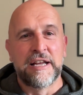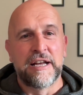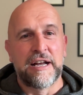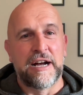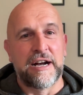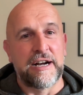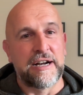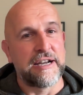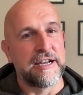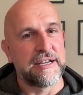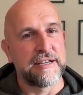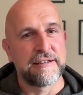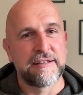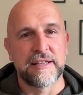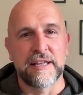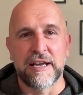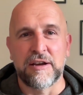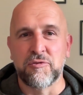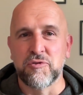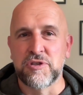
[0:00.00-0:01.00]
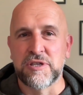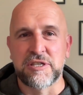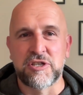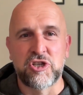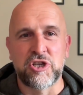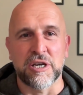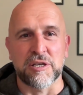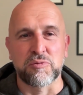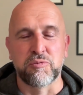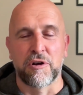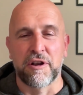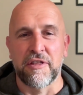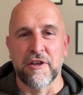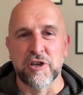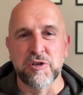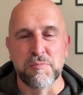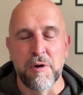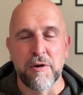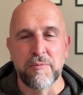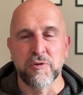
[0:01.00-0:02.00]
It was just one of
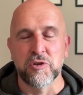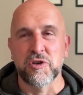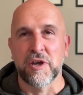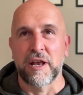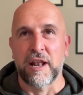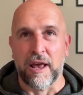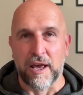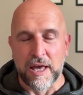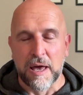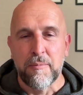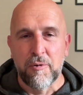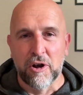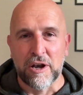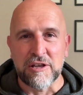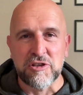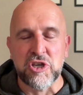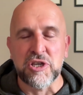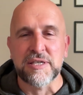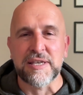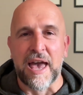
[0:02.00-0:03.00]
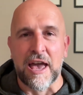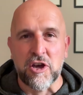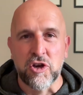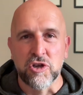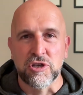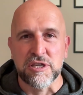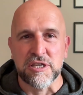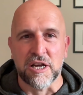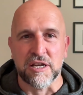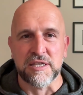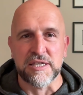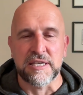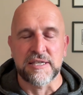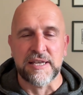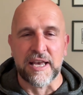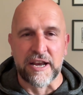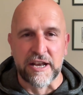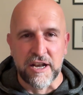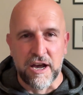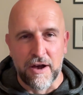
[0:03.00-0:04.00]
those moments where you're like, come on, let's just get a good start to the
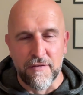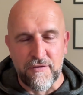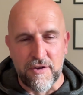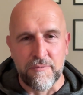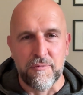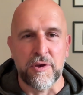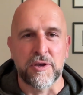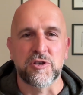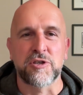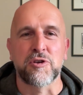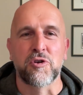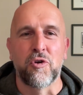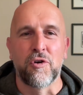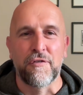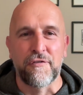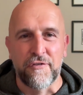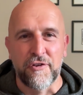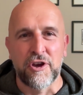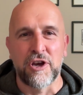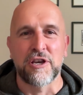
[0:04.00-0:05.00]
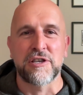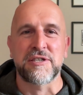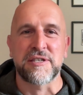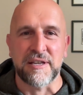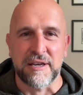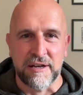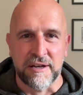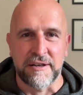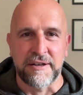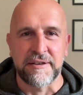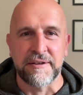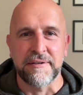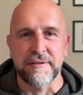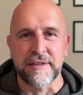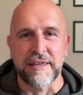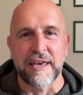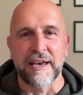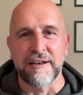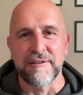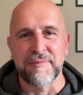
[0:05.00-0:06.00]
second half if we can score first. And
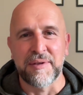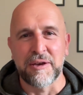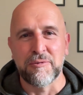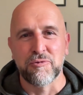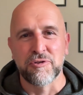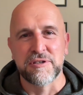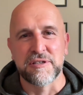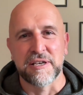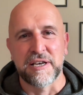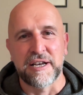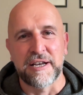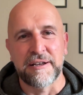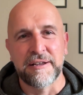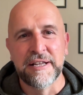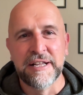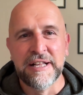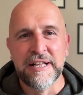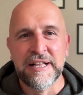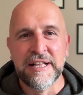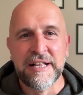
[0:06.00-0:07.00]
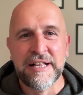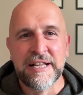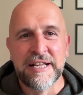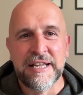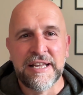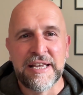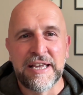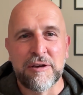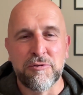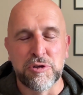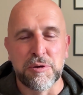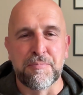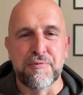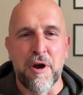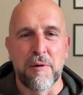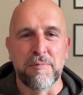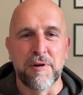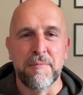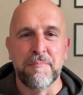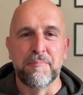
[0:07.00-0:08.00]
yeah, it was a
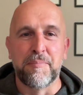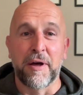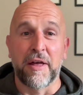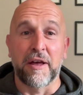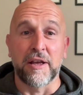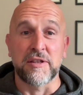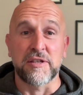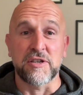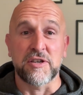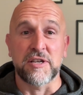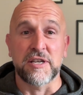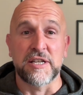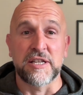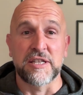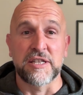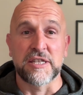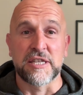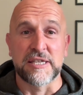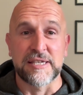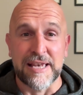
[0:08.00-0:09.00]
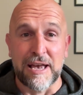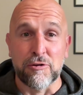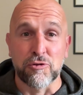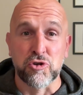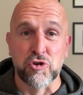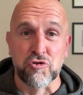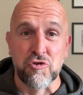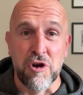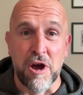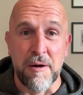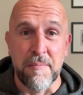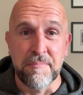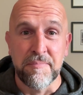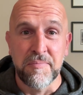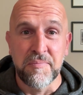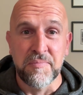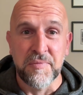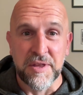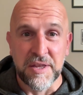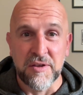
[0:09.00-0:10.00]
problem. But the Sale
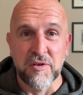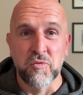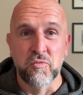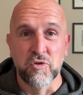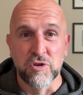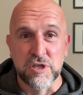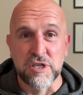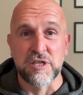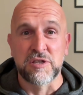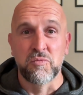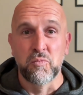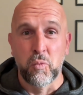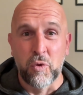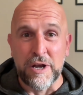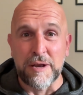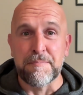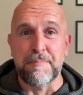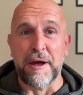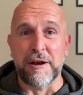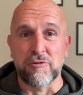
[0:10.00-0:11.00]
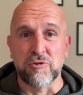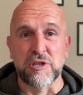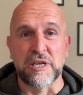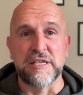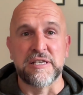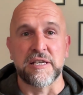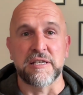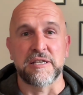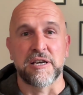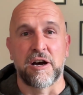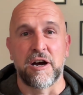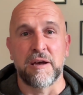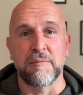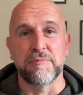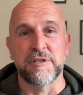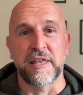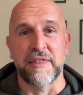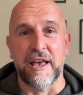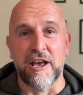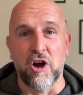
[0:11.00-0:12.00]
scrum was winning penalties at
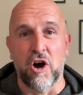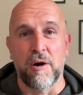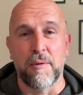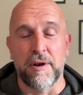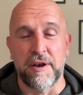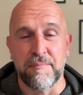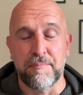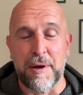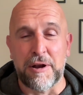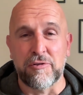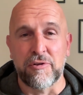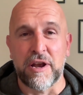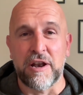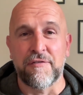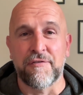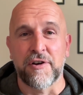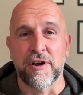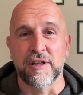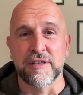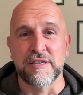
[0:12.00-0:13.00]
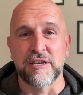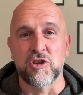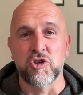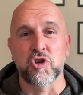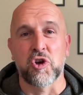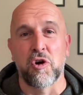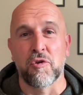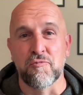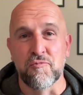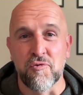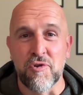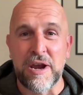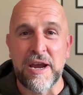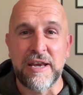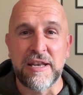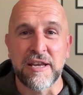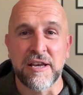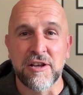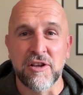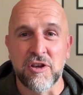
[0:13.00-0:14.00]
times, and they got a penalty advantage, got
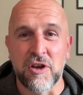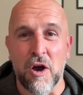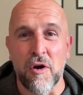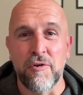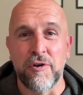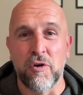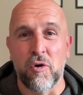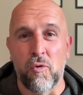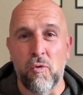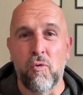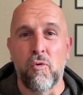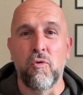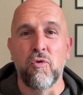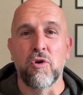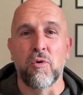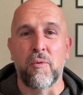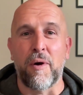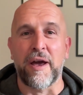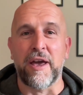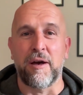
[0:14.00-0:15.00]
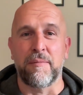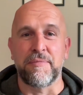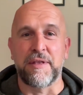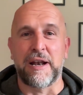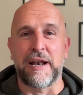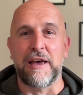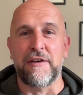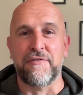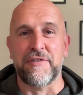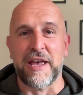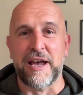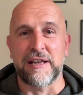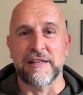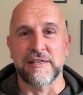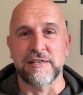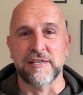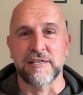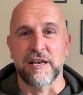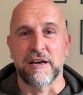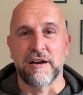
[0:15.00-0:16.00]
Reid going all the way up the
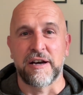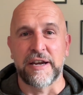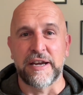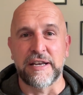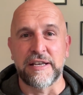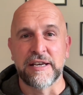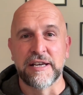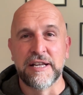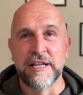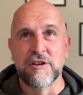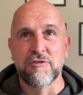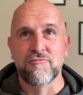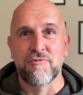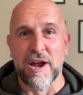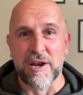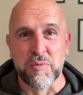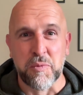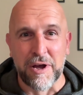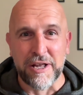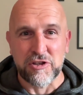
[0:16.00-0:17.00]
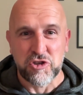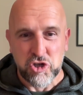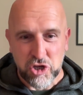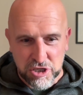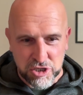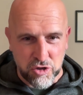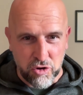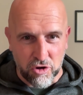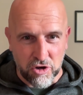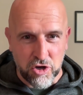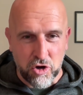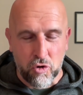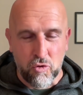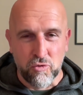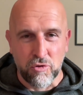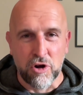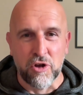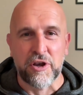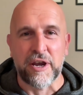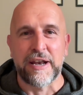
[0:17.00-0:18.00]
left-hand side. Radwan just got
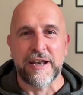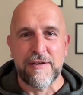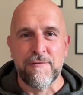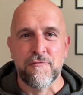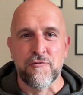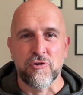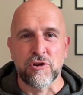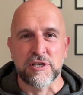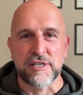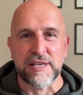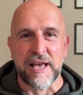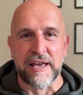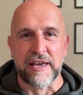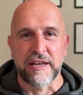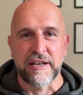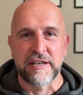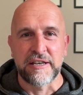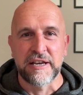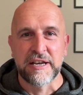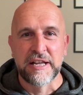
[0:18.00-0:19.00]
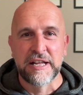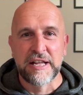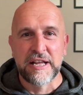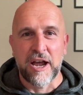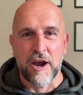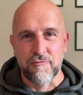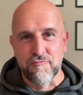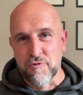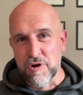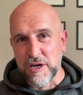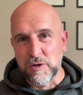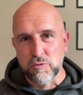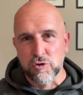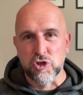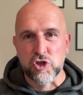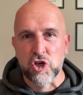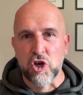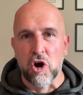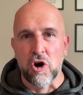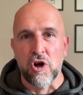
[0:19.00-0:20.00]
caught looking in for a second, and Reid
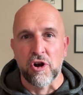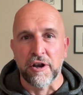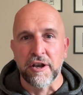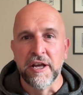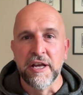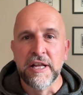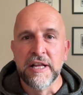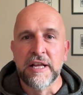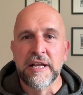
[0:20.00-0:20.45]
was gone.